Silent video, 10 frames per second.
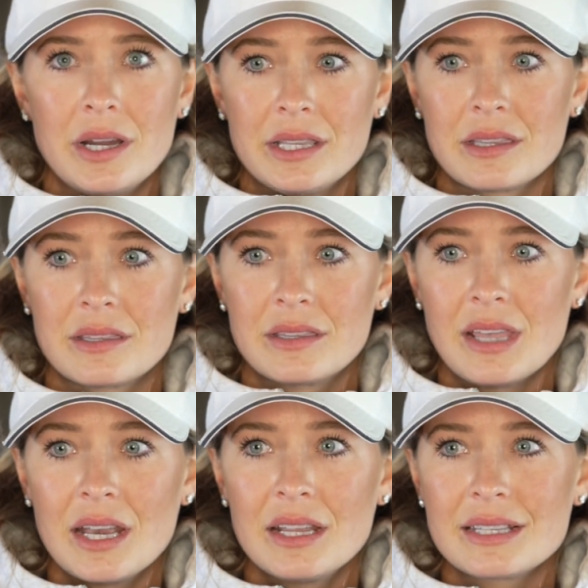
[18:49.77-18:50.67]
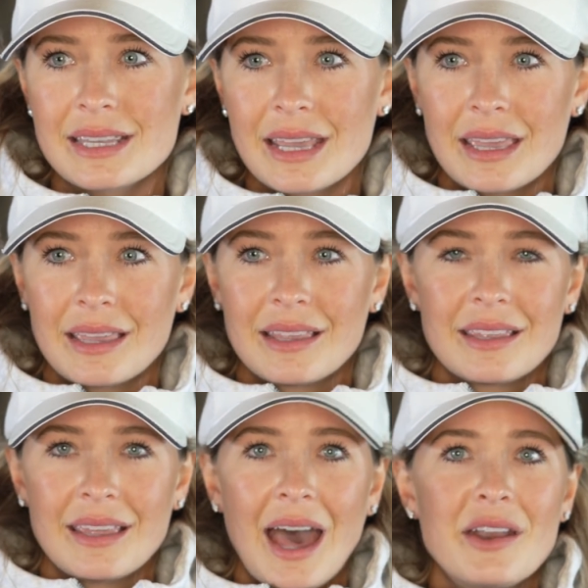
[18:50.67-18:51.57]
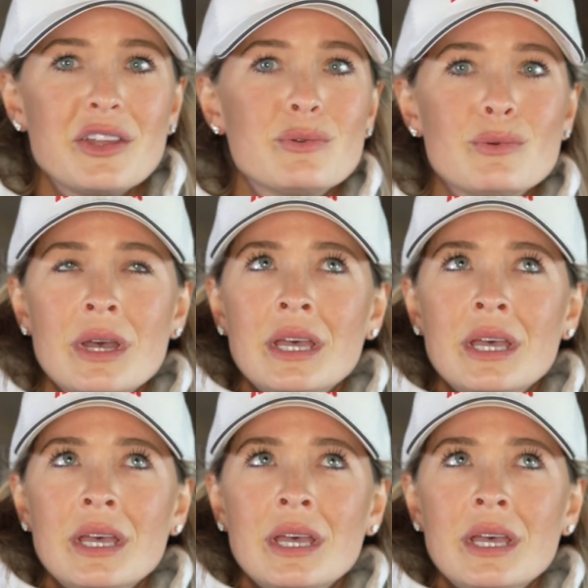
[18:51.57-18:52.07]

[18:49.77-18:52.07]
And then it's like, how do you,